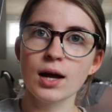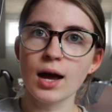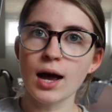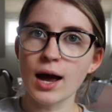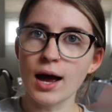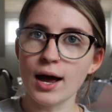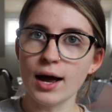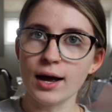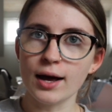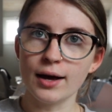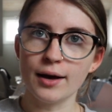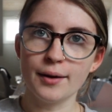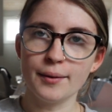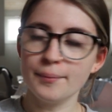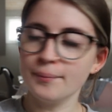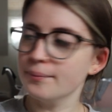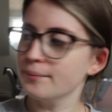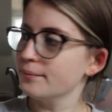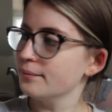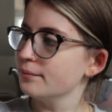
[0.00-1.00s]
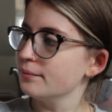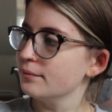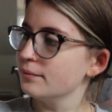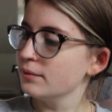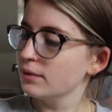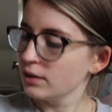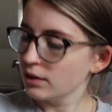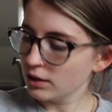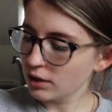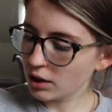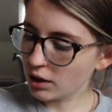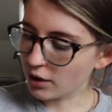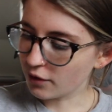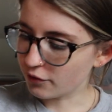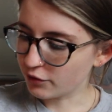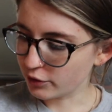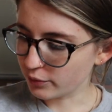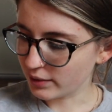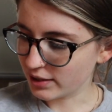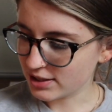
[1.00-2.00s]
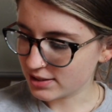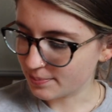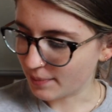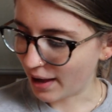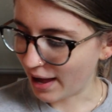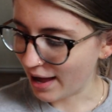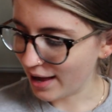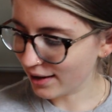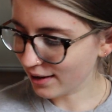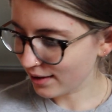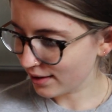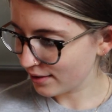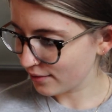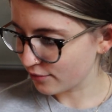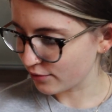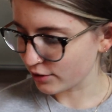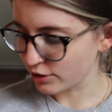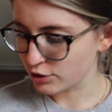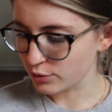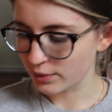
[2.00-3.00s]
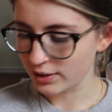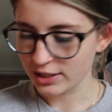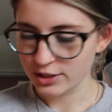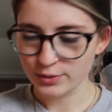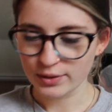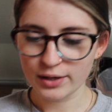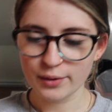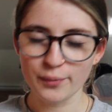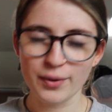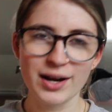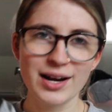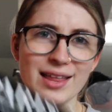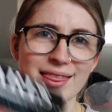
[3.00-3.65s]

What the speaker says: a few weeks back for 2021,